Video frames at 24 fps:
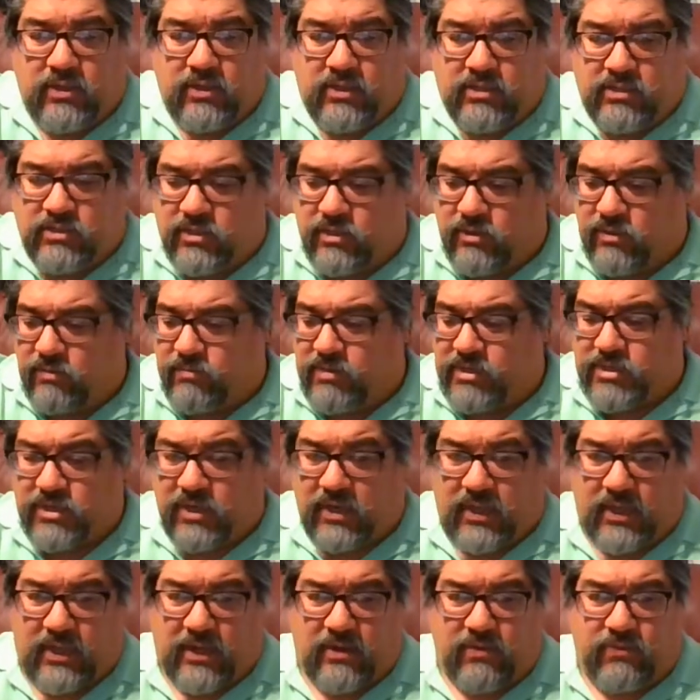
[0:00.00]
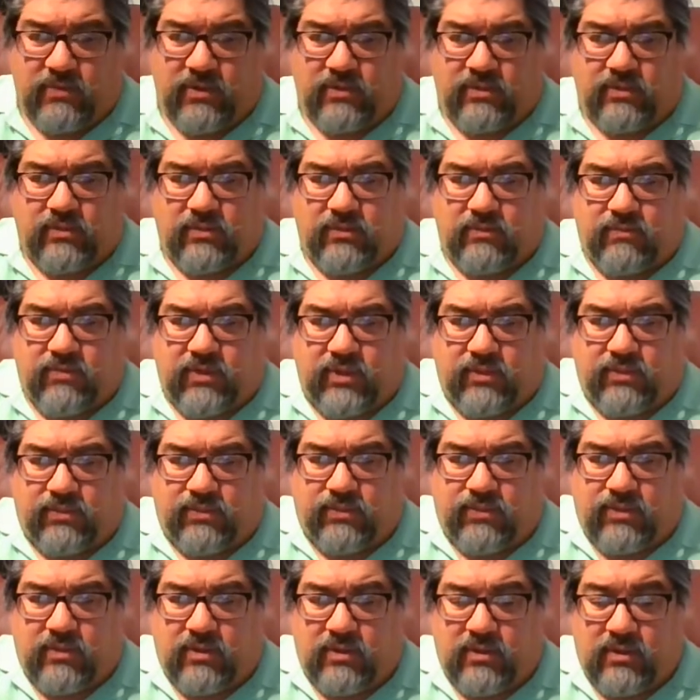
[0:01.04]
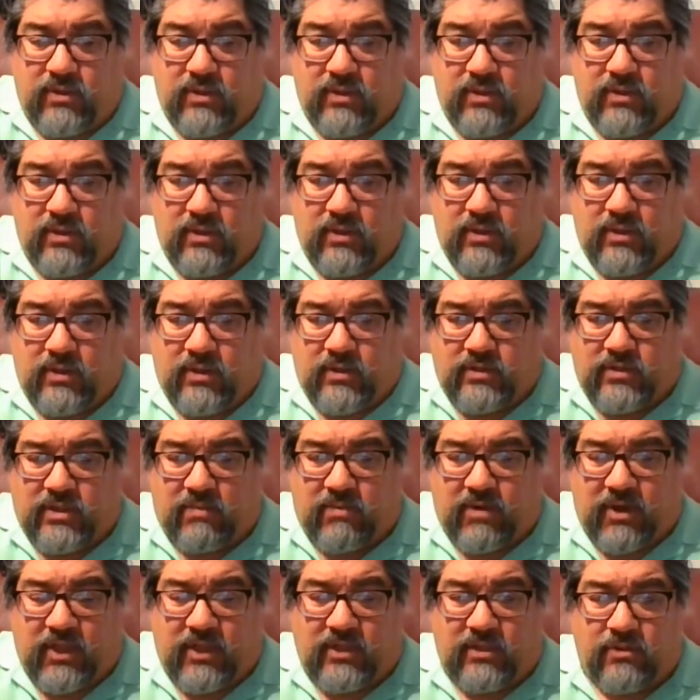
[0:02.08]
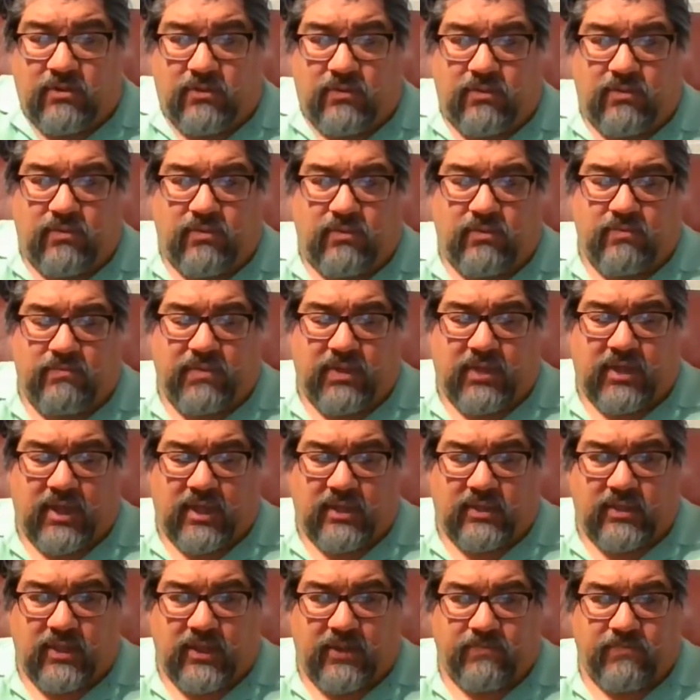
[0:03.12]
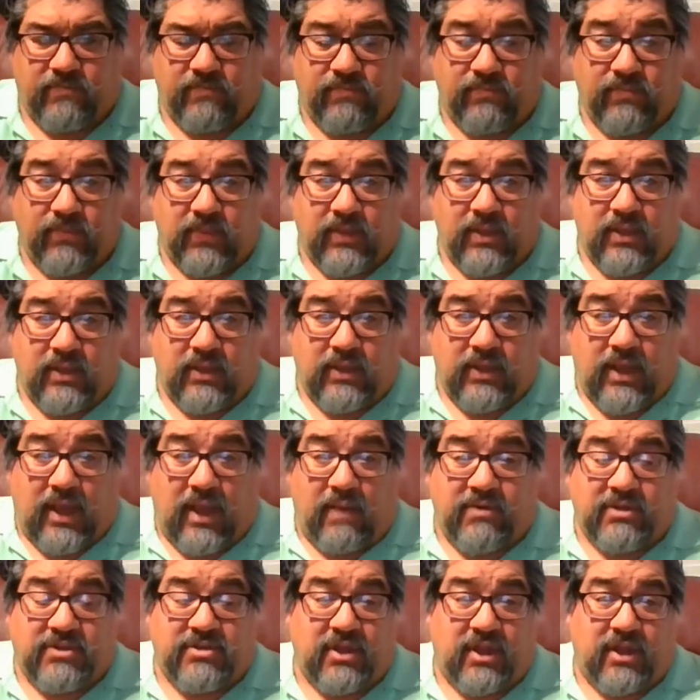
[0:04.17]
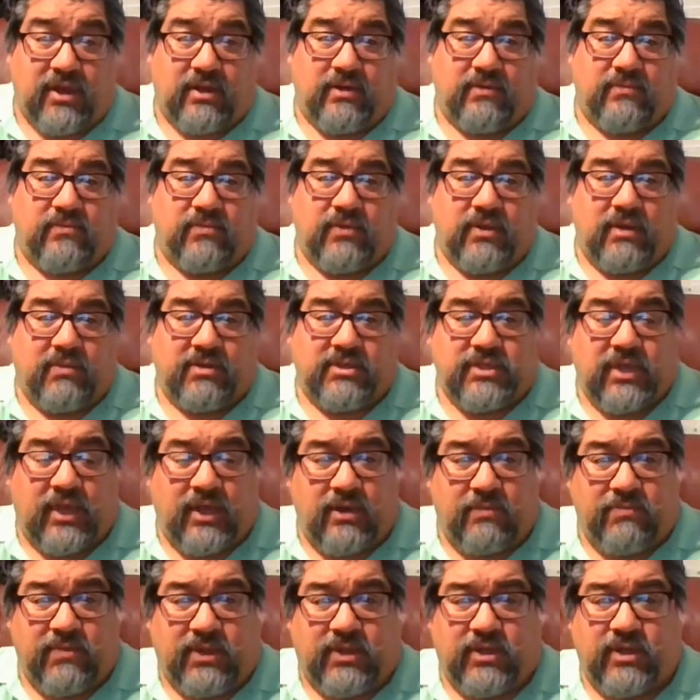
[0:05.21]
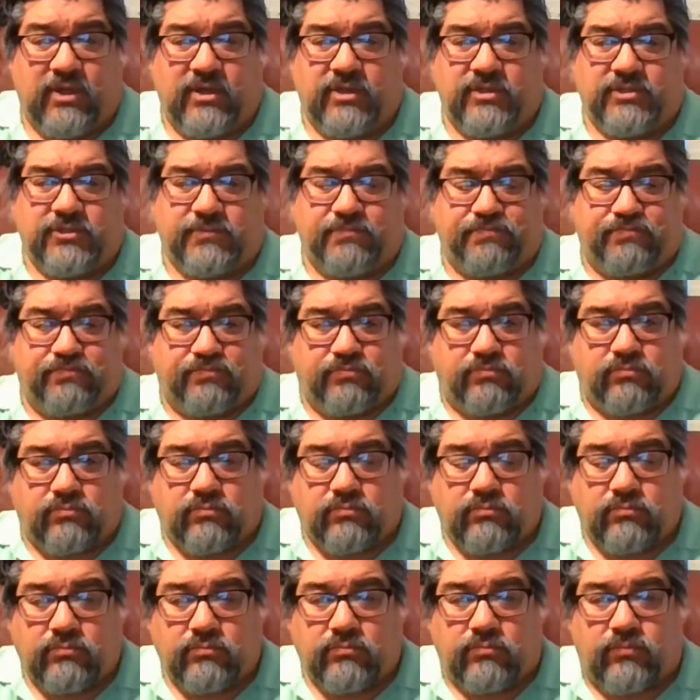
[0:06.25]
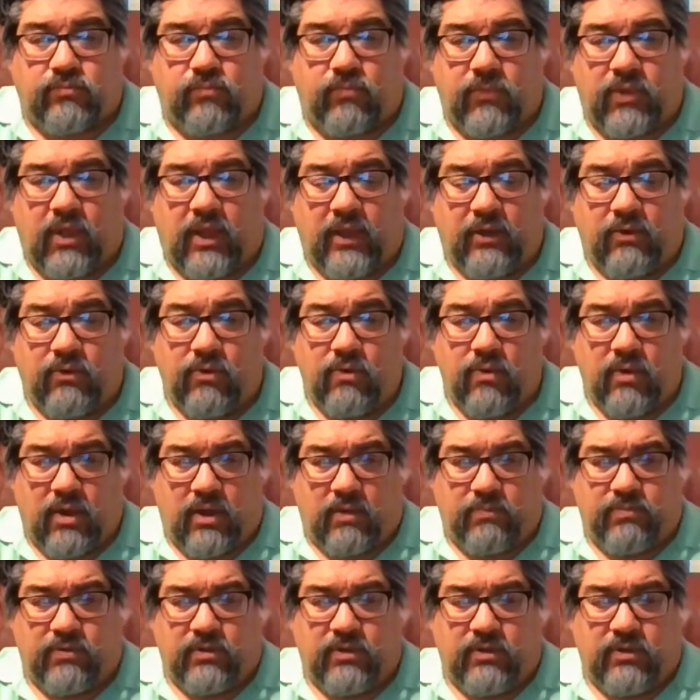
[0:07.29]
So, the michelada with tamarindo picante. I'm excited. Excited because I grew up